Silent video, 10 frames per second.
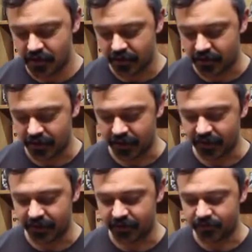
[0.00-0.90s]
that
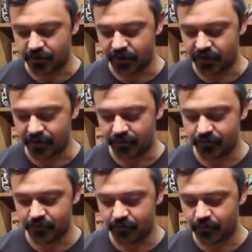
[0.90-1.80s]
has been
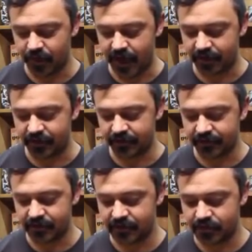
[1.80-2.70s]
flattened
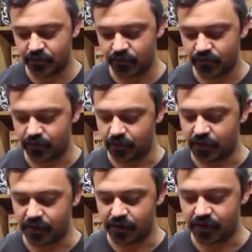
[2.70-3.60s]
to
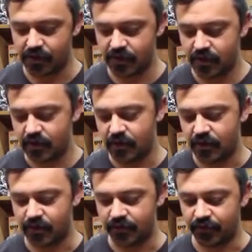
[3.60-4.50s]
be
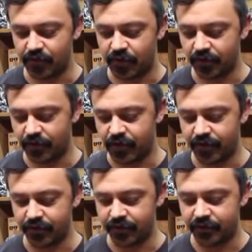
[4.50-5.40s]
even all
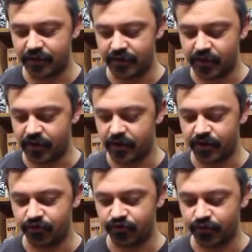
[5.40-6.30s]
around,
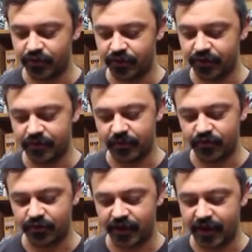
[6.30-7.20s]
and I drilled a
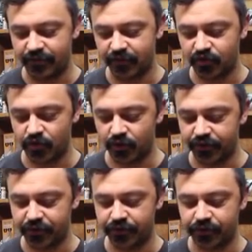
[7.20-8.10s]
1/2-inch hole
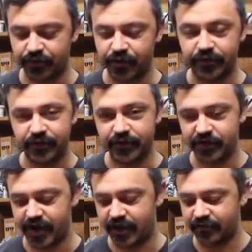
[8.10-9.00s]
so it would fit over the
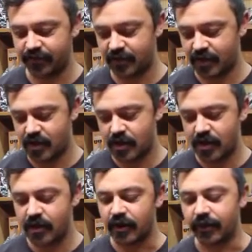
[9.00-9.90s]
shaft,
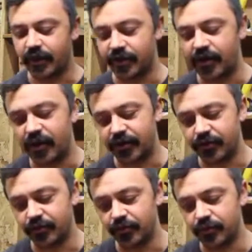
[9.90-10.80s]
and then cut a
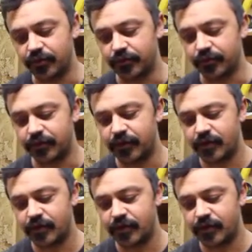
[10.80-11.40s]
groove